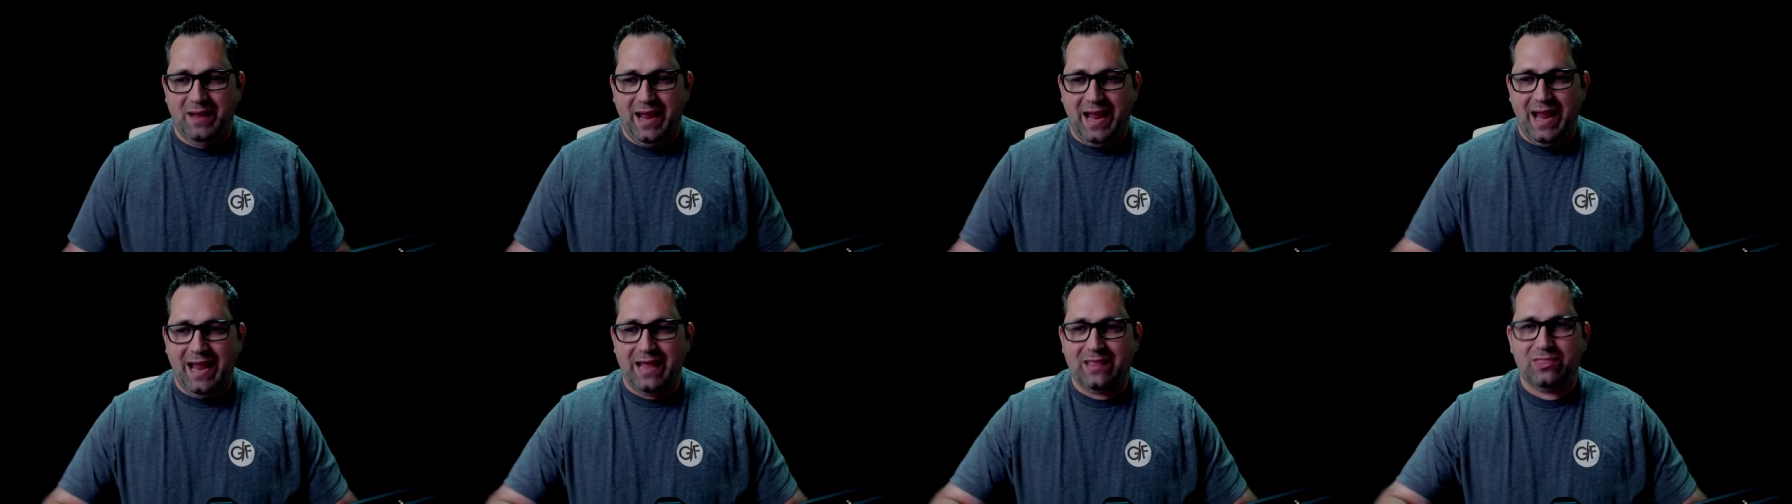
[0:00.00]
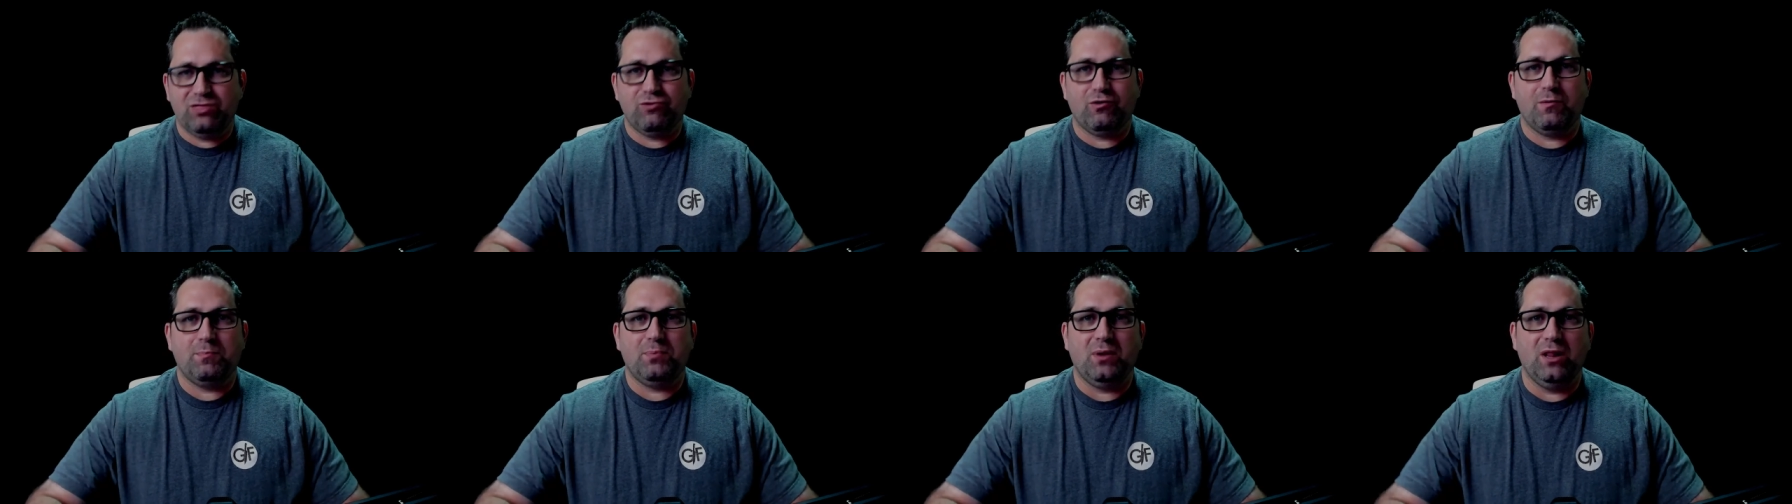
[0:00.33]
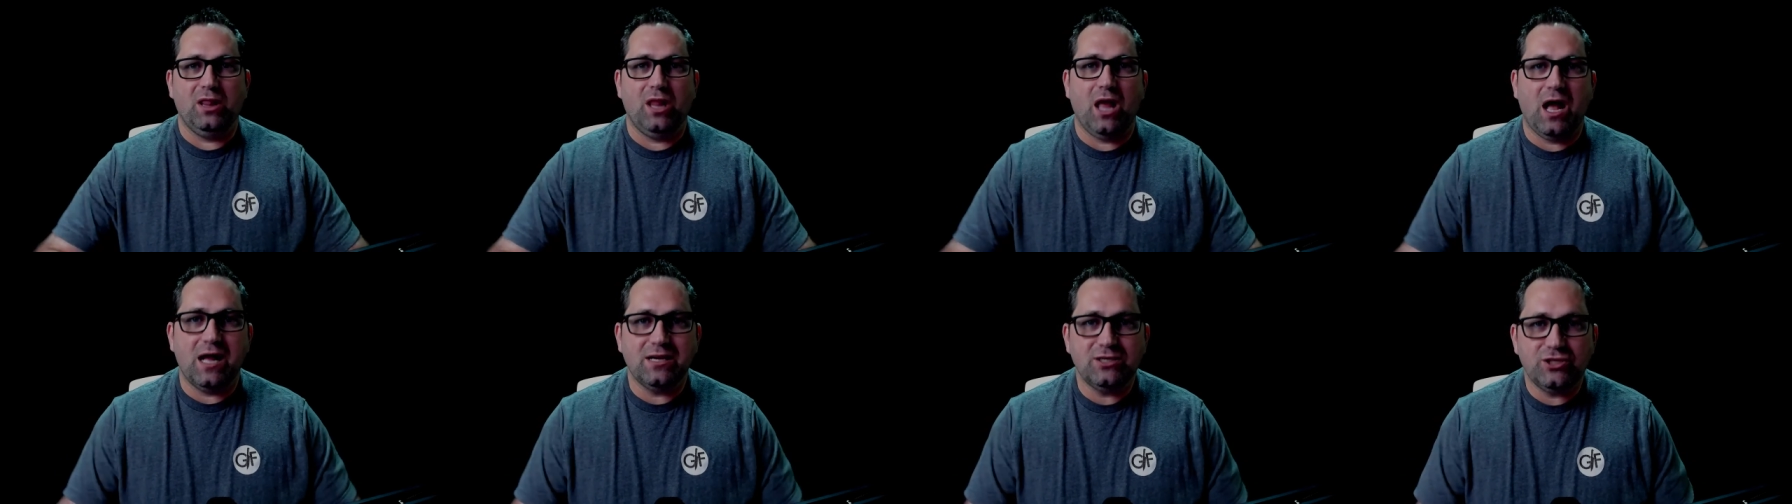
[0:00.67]

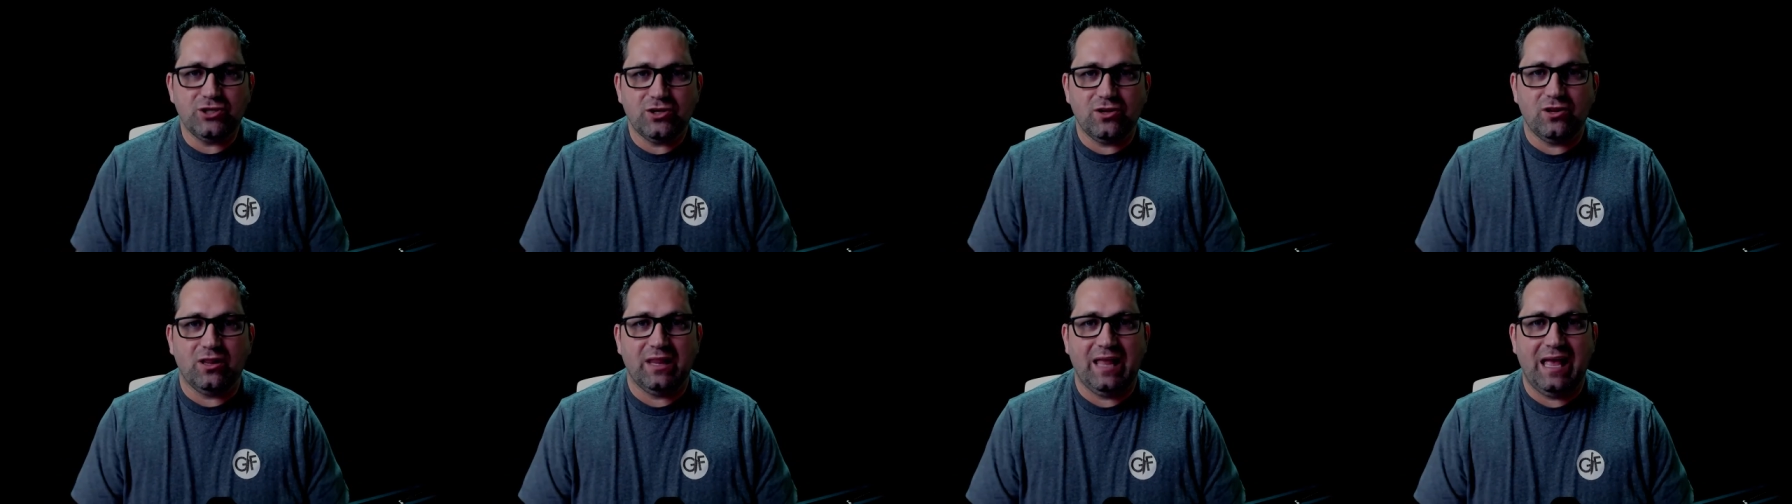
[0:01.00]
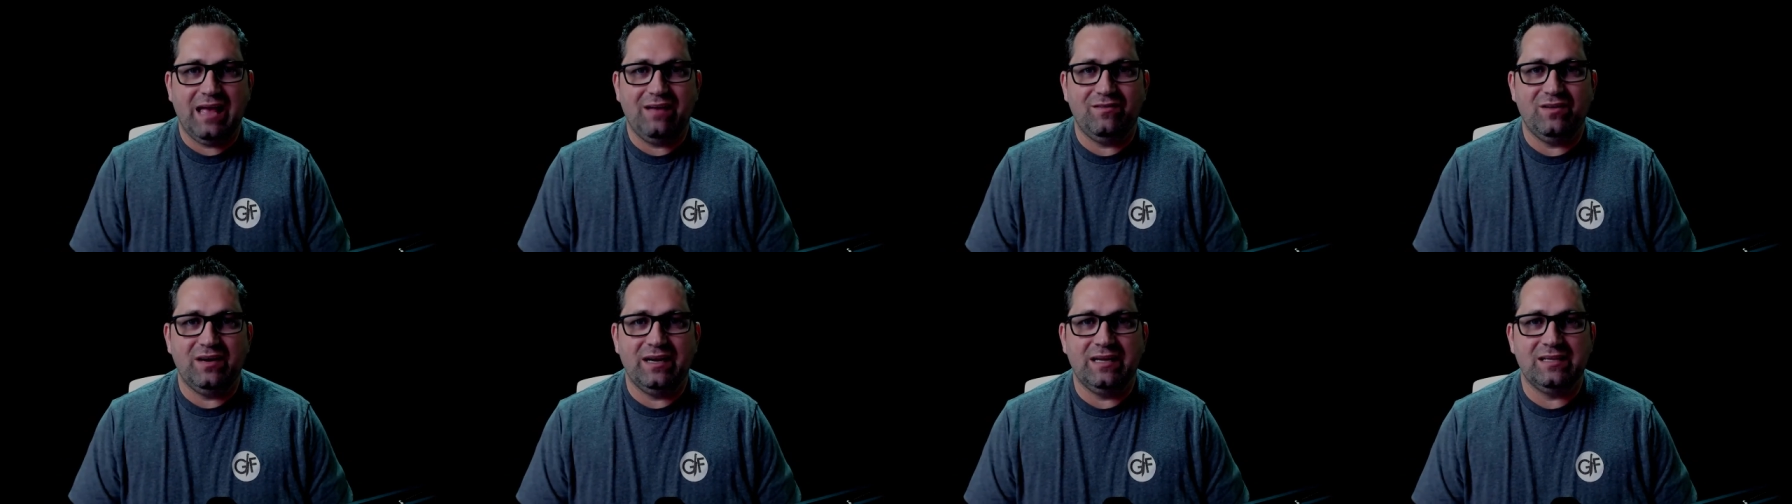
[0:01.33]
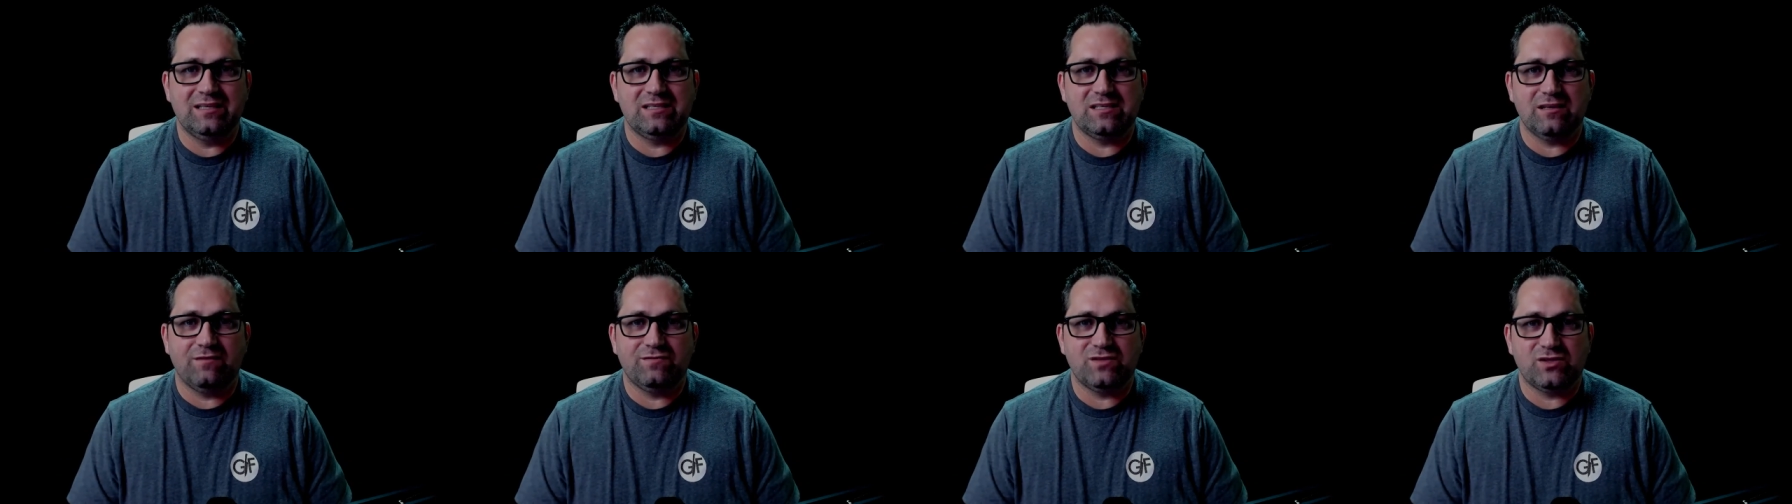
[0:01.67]
anthropological
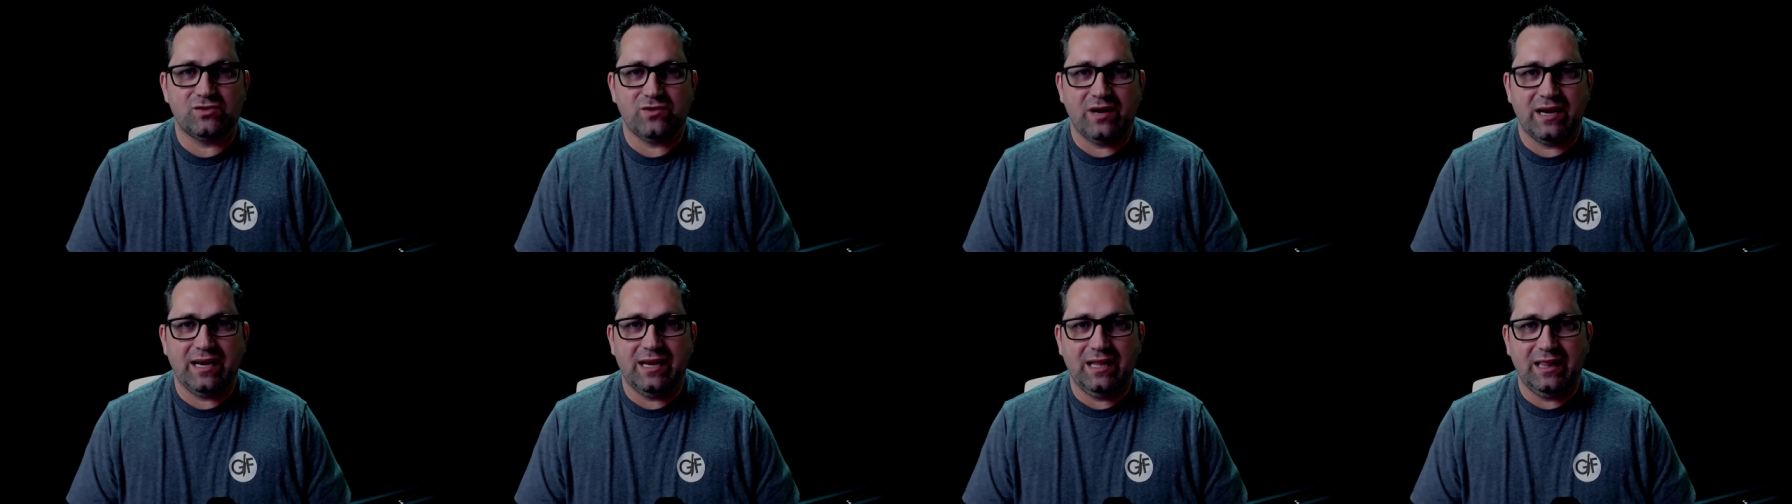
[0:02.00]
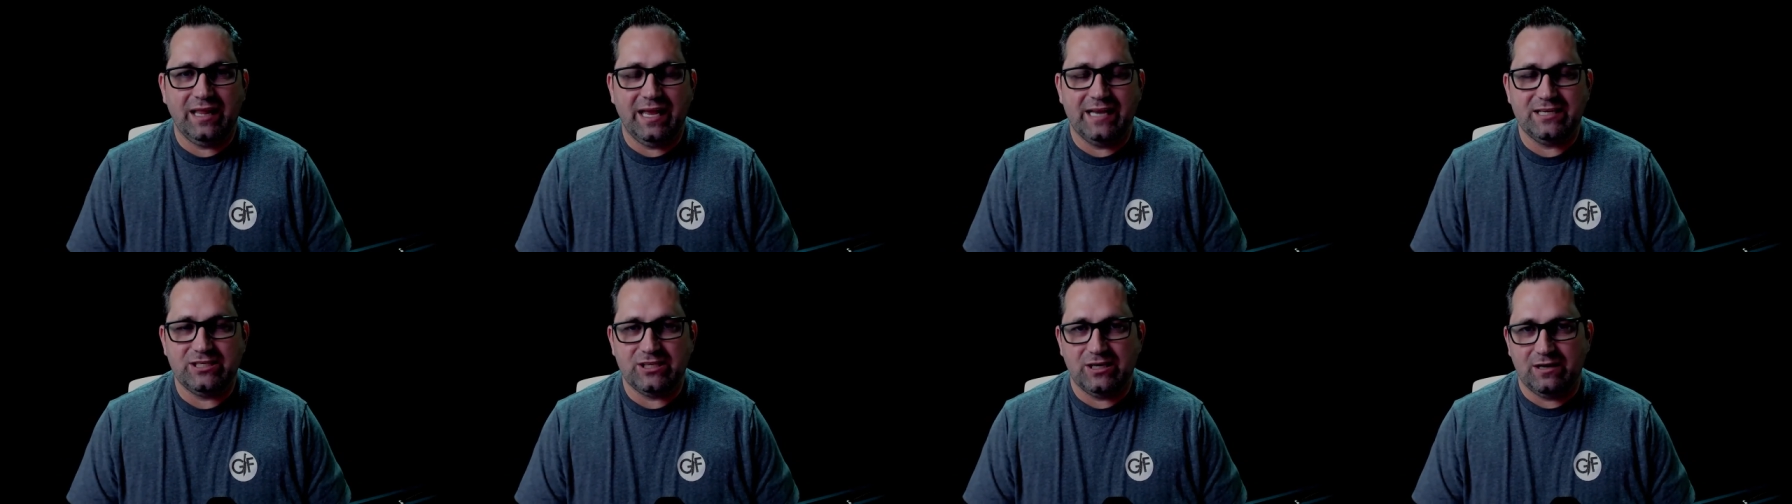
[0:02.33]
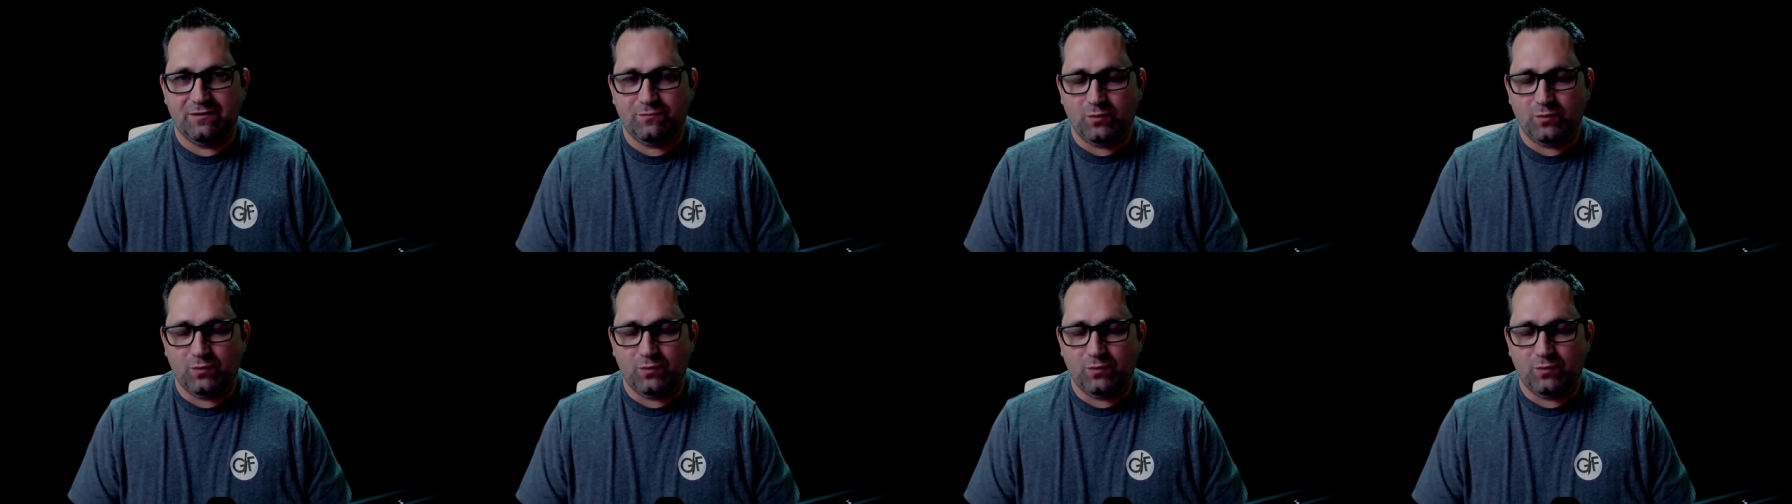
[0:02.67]
evidence of strangulation,